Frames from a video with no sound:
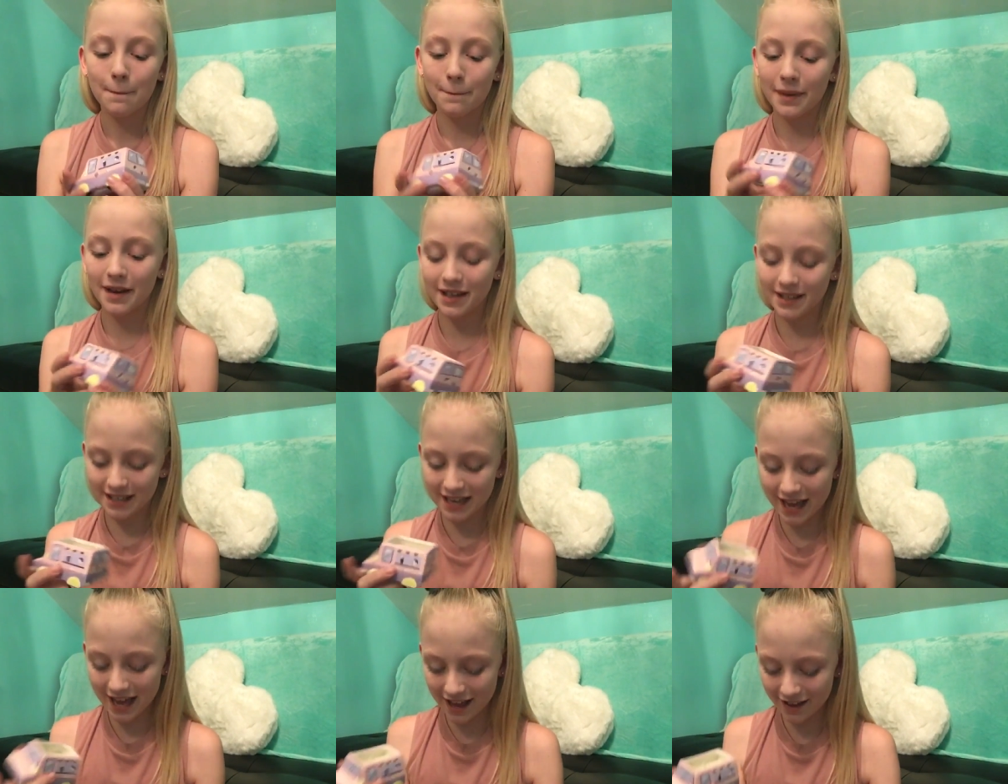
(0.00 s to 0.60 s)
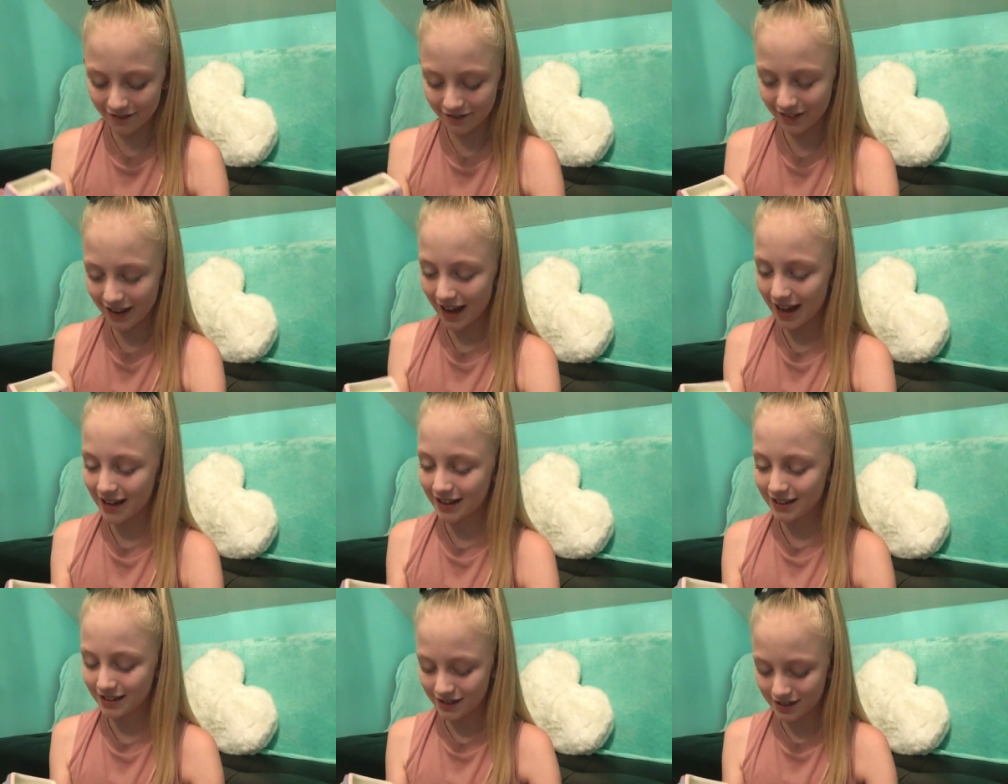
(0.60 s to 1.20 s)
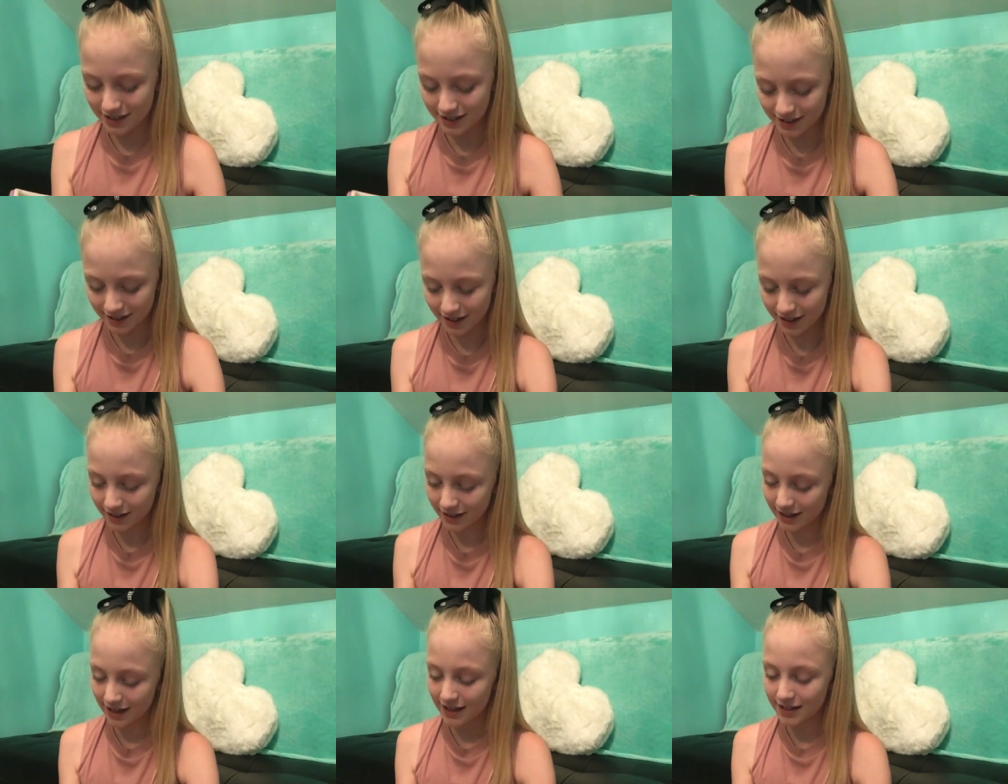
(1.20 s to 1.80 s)
But yeah, you just
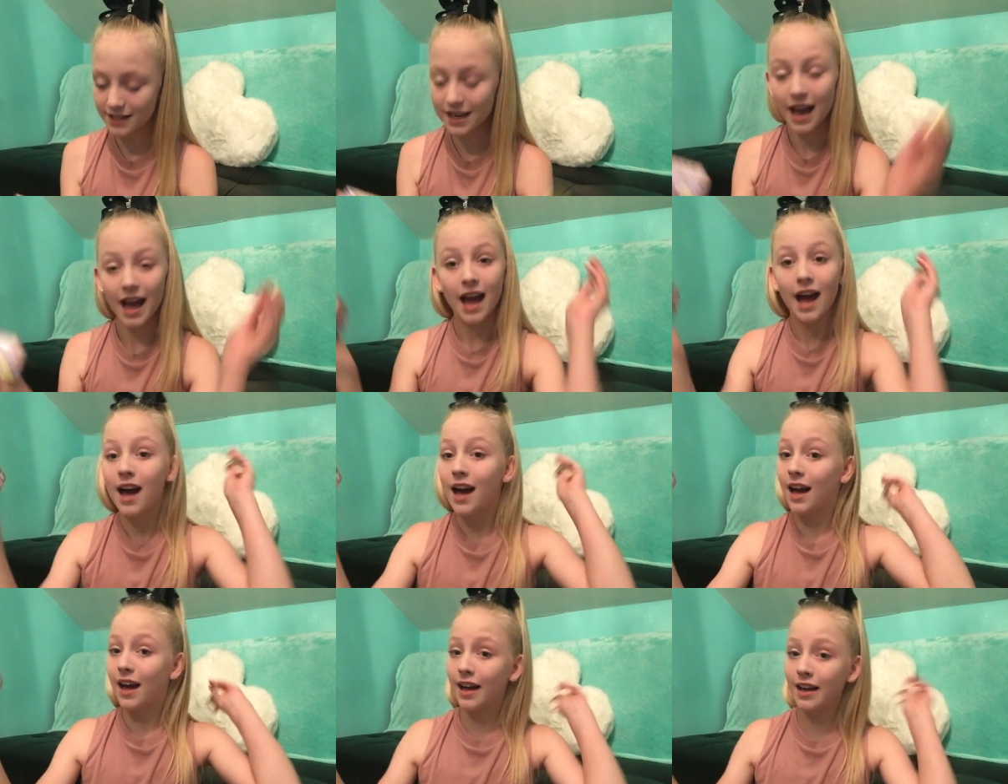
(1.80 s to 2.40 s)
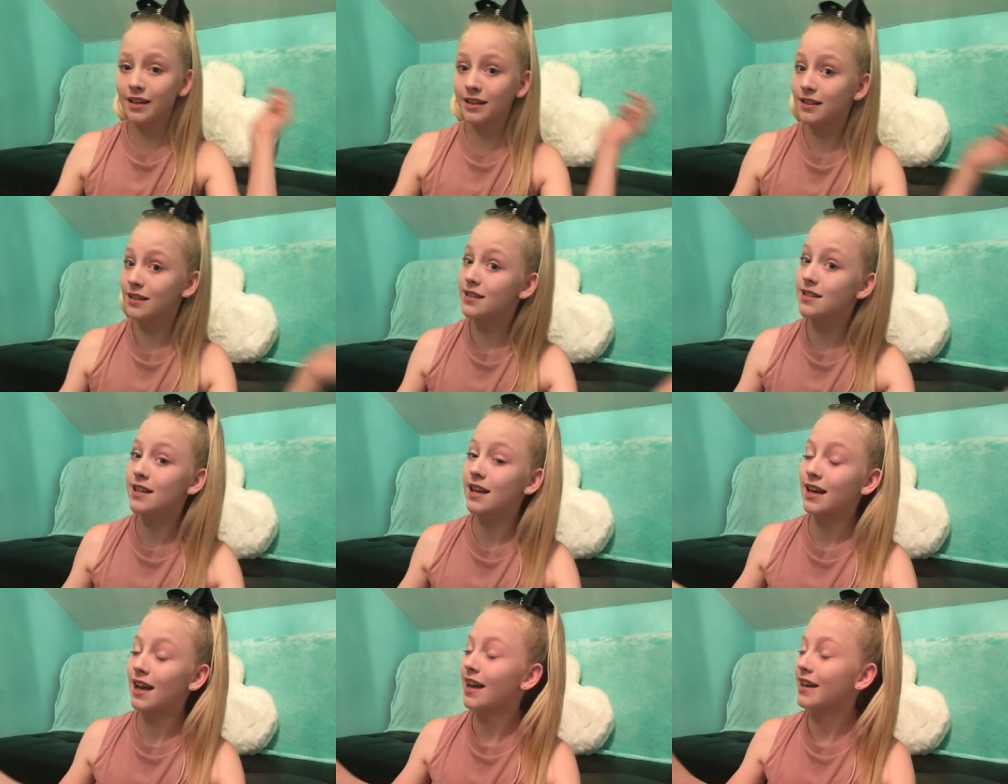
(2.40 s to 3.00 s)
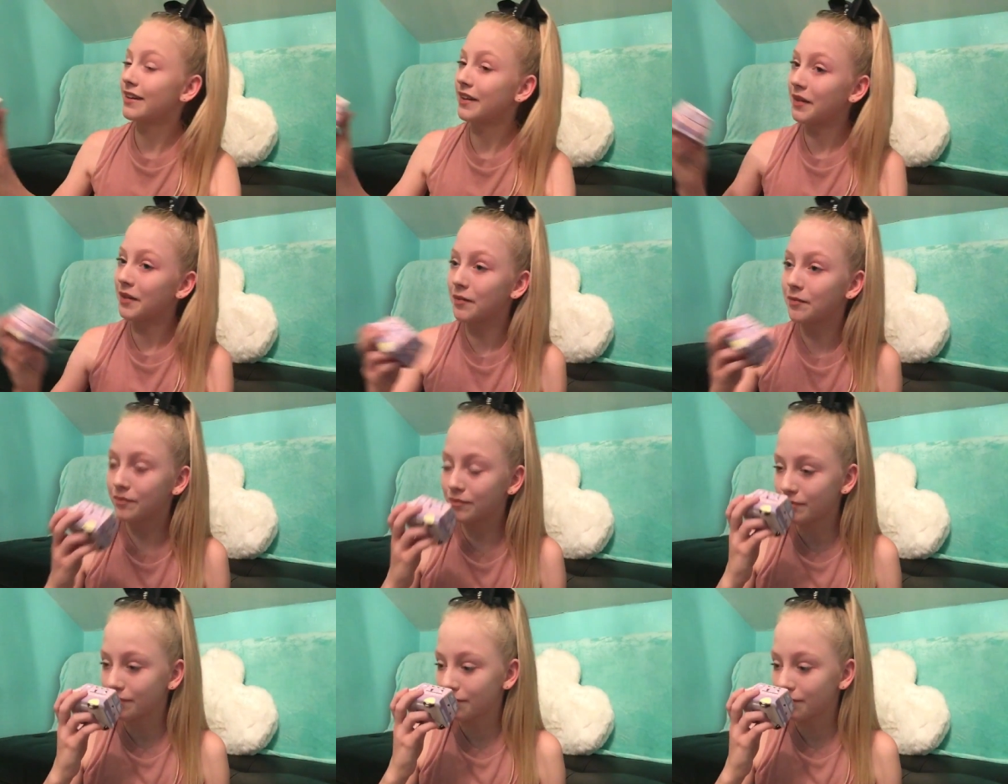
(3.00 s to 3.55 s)
light that and it's a candle.